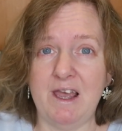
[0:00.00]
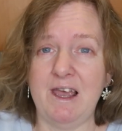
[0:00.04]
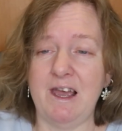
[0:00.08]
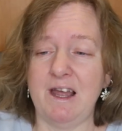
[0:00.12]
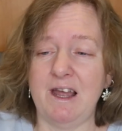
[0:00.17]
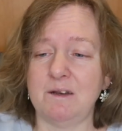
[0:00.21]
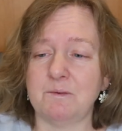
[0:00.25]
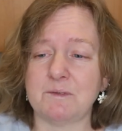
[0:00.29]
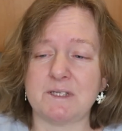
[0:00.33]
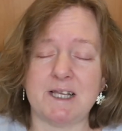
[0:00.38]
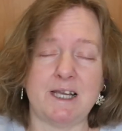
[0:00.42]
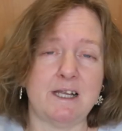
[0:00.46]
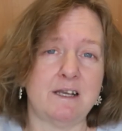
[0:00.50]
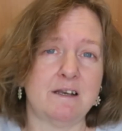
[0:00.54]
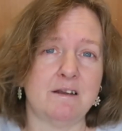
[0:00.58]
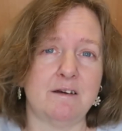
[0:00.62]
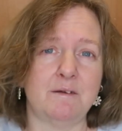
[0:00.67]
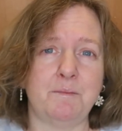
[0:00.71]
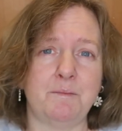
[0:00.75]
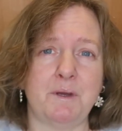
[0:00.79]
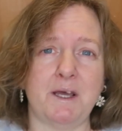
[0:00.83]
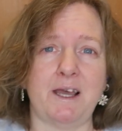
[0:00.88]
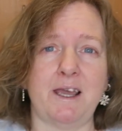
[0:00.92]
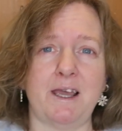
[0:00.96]
And it was
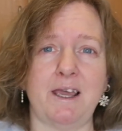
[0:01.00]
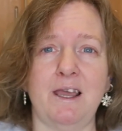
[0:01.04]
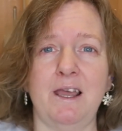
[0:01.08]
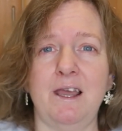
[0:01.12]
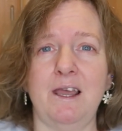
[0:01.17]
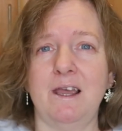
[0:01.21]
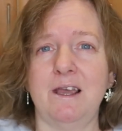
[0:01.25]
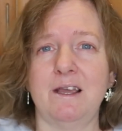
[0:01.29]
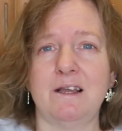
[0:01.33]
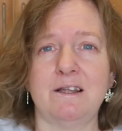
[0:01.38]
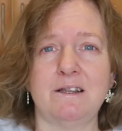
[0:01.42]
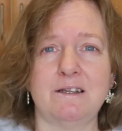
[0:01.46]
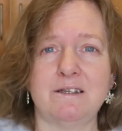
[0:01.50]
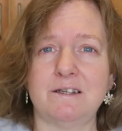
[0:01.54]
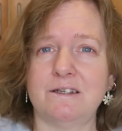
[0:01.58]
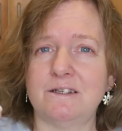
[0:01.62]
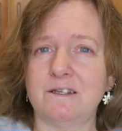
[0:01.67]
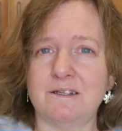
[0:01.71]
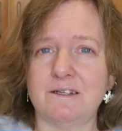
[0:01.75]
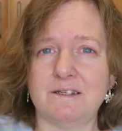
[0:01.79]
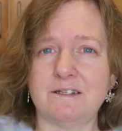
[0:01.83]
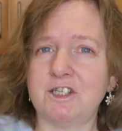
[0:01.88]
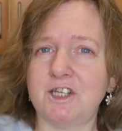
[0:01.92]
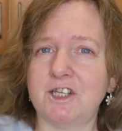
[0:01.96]
89p.
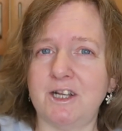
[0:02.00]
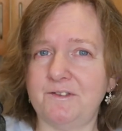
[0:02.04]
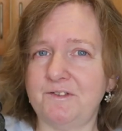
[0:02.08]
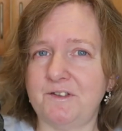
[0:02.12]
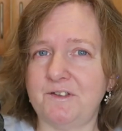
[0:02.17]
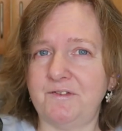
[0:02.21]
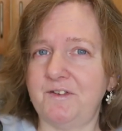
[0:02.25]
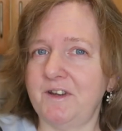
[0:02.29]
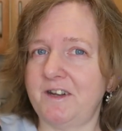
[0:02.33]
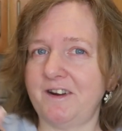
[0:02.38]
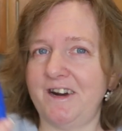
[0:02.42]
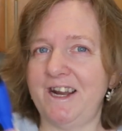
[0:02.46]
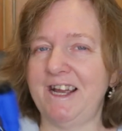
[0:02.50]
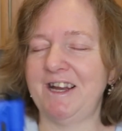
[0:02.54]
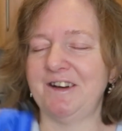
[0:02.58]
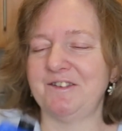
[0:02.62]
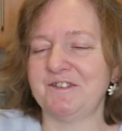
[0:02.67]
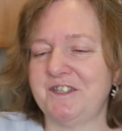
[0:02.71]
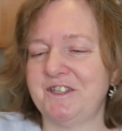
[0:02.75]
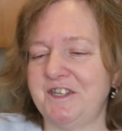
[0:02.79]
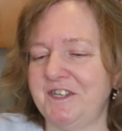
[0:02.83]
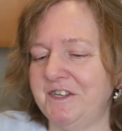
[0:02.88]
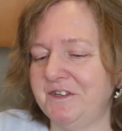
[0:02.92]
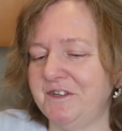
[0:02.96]
Should have to figure out how
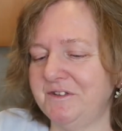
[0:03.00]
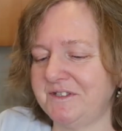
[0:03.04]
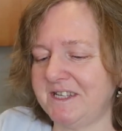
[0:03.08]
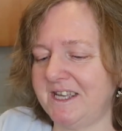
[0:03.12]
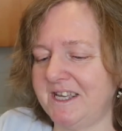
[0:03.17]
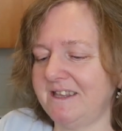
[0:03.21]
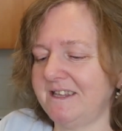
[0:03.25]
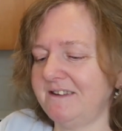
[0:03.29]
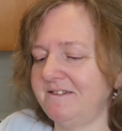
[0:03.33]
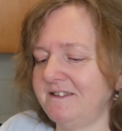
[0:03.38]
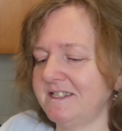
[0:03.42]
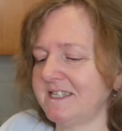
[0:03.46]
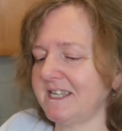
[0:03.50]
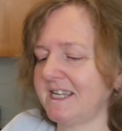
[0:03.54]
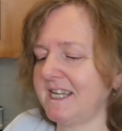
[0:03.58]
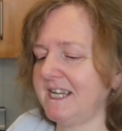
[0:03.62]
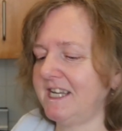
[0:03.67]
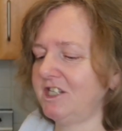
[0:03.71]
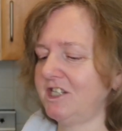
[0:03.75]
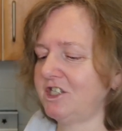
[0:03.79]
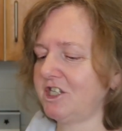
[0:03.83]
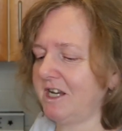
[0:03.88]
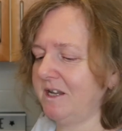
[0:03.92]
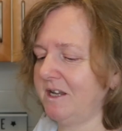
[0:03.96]
to use it. There is a
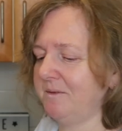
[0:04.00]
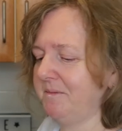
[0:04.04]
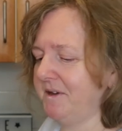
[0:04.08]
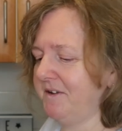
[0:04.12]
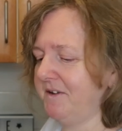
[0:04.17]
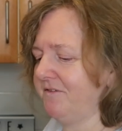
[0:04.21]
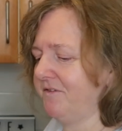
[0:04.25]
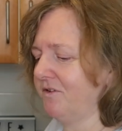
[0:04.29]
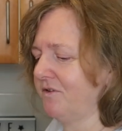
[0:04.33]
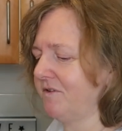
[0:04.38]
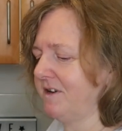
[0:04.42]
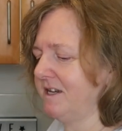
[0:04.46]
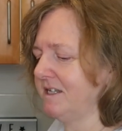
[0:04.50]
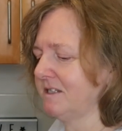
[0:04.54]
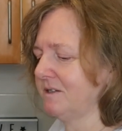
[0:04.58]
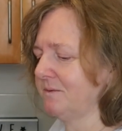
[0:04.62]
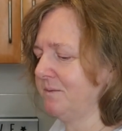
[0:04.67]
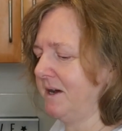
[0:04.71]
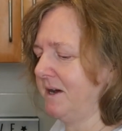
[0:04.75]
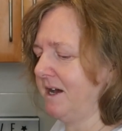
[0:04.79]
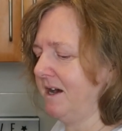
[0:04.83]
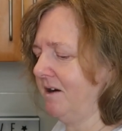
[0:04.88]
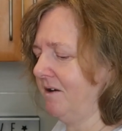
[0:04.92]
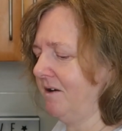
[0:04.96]
keychain bit for it as
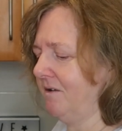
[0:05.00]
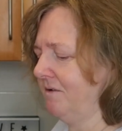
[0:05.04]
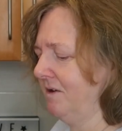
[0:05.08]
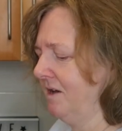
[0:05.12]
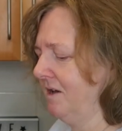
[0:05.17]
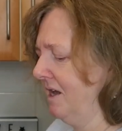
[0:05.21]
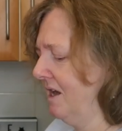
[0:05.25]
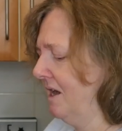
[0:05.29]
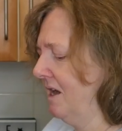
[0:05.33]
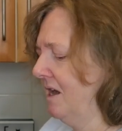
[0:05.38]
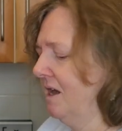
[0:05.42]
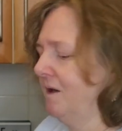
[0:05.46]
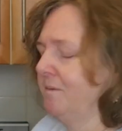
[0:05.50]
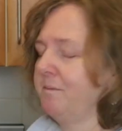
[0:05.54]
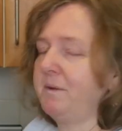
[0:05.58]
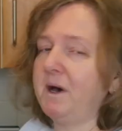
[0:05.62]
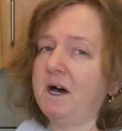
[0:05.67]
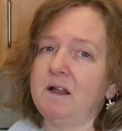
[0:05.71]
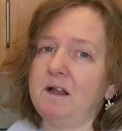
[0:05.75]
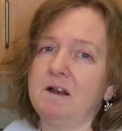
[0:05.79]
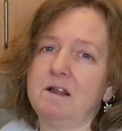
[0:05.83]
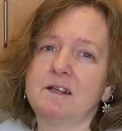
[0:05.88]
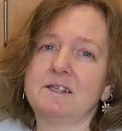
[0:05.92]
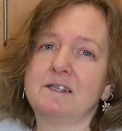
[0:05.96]
well.
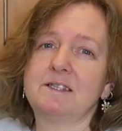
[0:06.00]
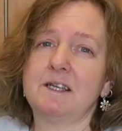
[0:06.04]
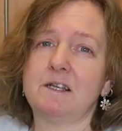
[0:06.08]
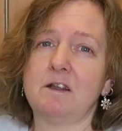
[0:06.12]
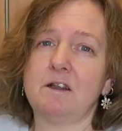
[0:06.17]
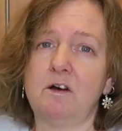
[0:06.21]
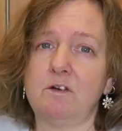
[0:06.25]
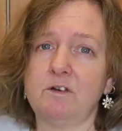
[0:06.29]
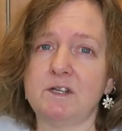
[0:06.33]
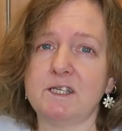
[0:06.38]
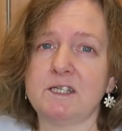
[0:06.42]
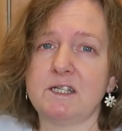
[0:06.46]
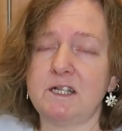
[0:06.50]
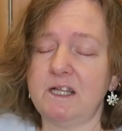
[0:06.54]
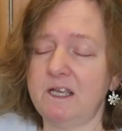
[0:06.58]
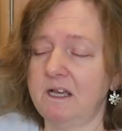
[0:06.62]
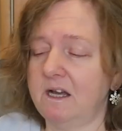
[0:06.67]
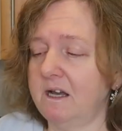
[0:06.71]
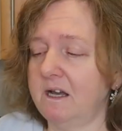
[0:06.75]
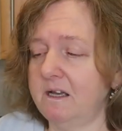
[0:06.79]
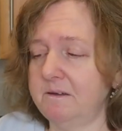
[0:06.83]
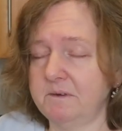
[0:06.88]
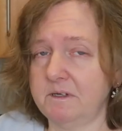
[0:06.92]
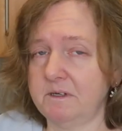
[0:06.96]
But like I said, honestly,
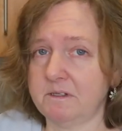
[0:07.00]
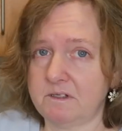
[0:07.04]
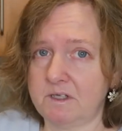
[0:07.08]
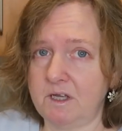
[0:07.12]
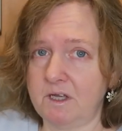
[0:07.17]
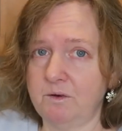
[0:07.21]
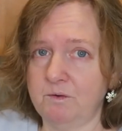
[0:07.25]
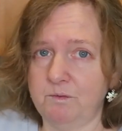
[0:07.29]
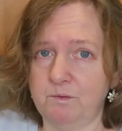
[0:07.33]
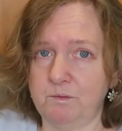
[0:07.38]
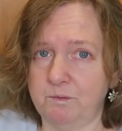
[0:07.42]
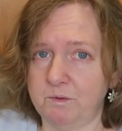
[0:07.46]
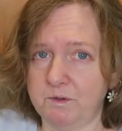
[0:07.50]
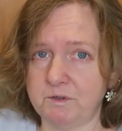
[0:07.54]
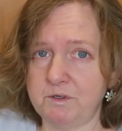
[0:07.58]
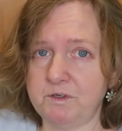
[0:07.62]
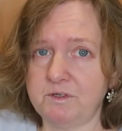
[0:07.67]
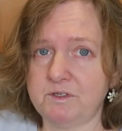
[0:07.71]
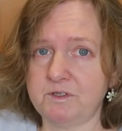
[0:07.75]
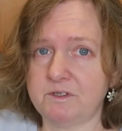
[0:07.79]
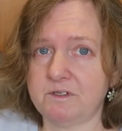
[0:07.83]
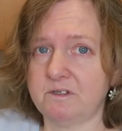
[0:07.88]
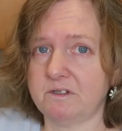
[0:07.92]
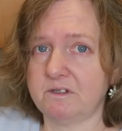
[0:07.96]
I'm a total
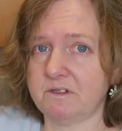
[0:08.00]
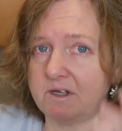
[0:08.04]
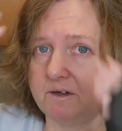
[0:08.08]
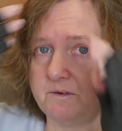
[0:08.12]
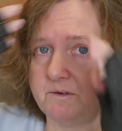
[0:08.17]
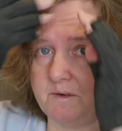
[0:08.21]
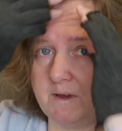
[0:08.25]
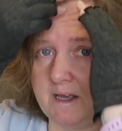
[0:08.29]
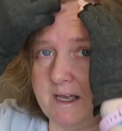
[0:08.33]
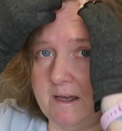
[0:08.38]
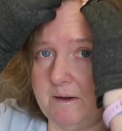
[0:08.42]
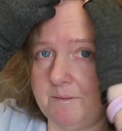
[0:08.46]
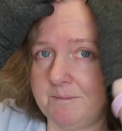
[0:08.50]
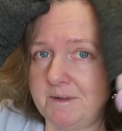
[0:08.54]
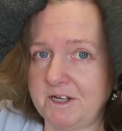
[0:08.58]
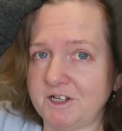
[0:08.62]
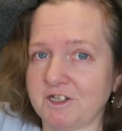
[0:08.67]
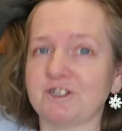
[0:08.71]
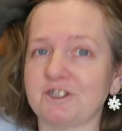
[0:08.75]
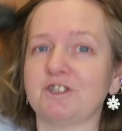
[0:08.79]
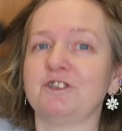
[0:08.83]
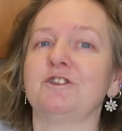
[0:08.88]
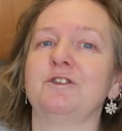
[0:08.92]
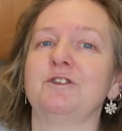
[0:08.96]
wuss. I don't know how I
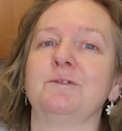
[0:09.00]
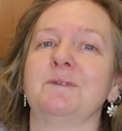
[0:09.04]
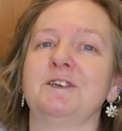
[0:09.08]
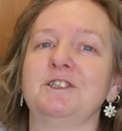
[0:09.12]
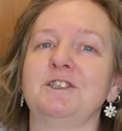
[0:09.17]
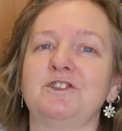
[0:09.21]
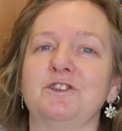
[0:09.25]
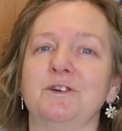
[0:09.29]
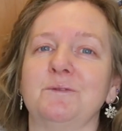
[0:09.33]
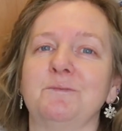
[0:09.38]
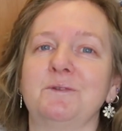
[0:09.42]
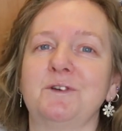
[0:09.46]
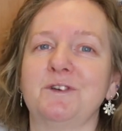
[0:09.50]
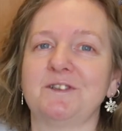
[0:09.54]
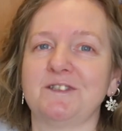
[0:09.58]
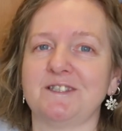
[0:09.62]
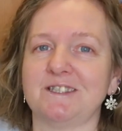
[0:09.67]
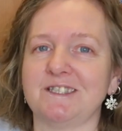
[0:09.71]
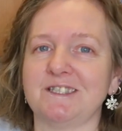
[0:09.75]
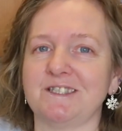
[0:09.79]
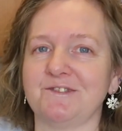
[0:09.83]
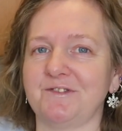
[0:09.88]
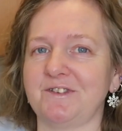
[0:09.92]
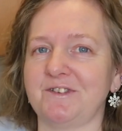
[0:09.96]
managed to do my job, because
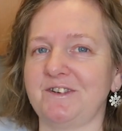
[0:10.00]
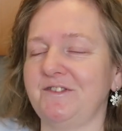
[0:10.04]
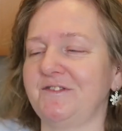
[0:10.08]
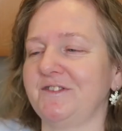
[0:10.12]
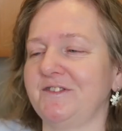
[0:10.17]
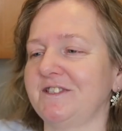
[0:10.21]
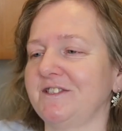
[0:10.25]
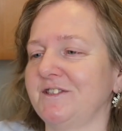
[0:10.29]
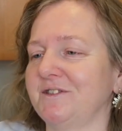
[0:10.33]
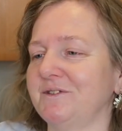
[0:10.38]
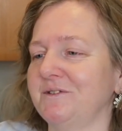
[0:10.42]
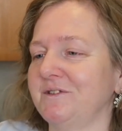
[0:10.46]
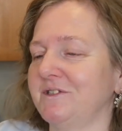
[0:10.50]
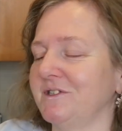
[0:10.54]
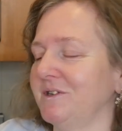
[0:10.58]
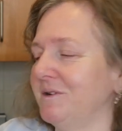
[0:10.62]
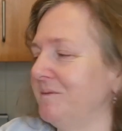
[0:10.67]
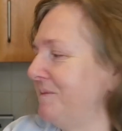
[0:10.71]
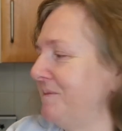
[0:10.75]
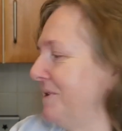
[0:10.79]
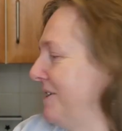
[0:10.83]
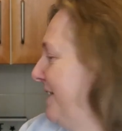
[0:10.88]
it's a very physical job.